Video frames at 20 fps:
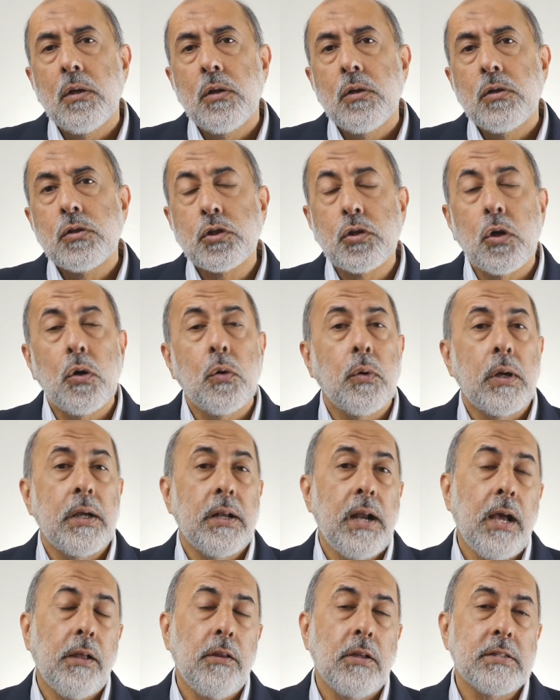So
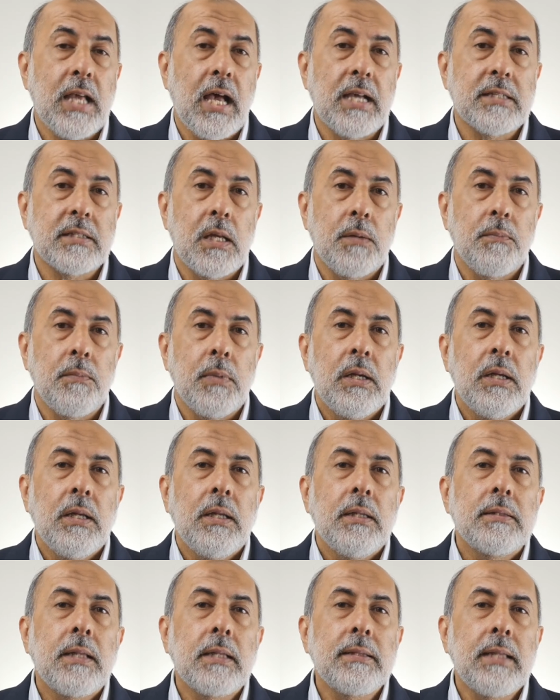Heraclius asked him,
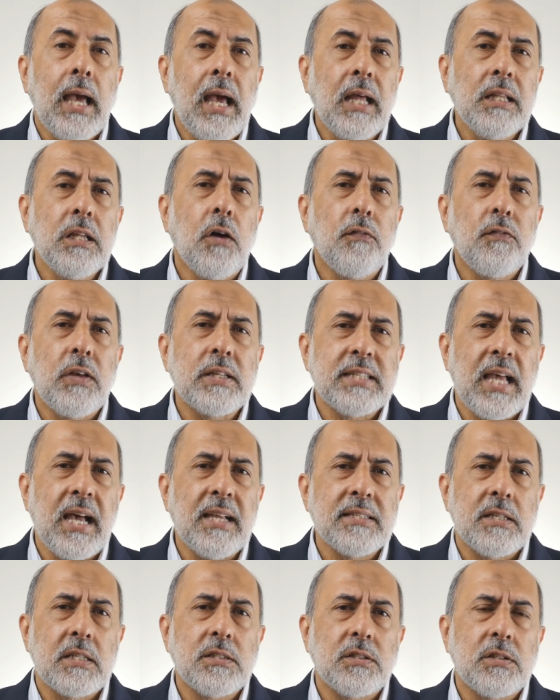did any of his
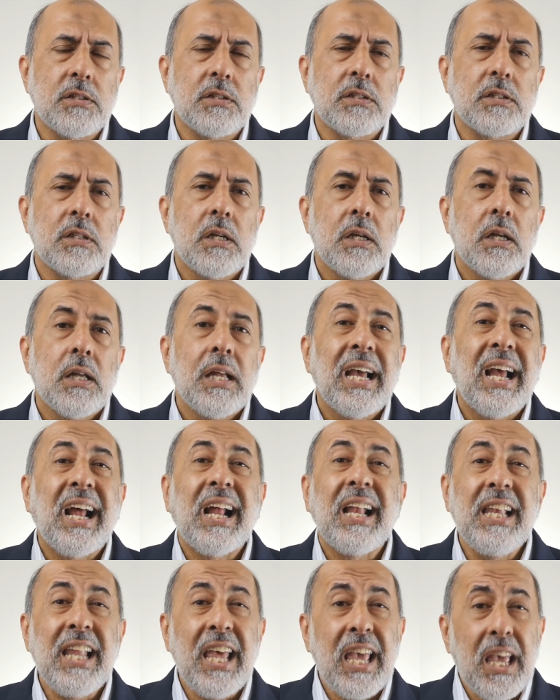ancestors
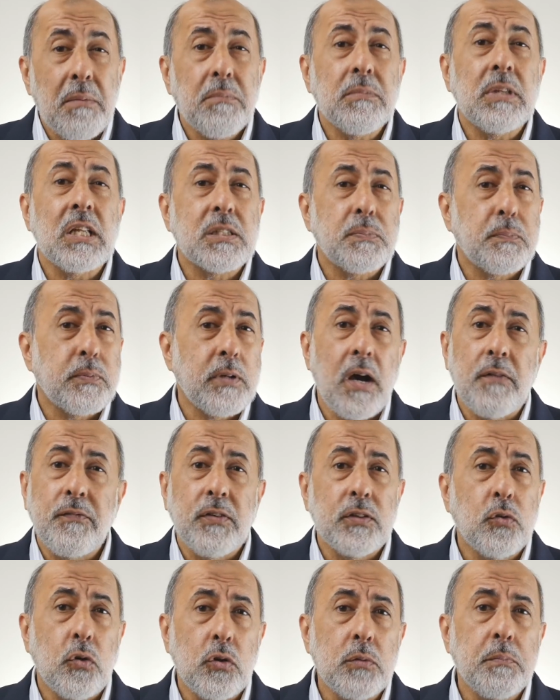claim this
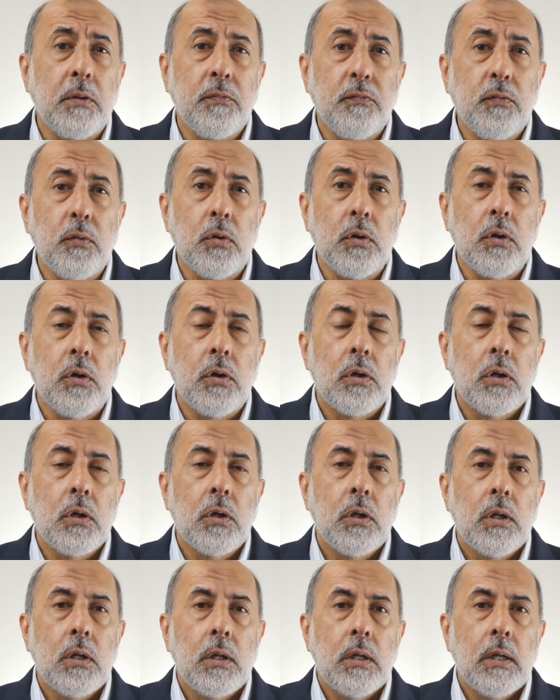prophethood before?
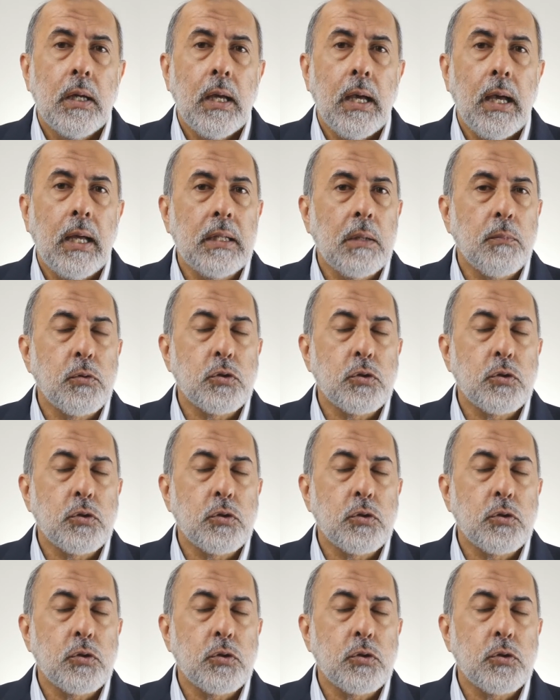And Abu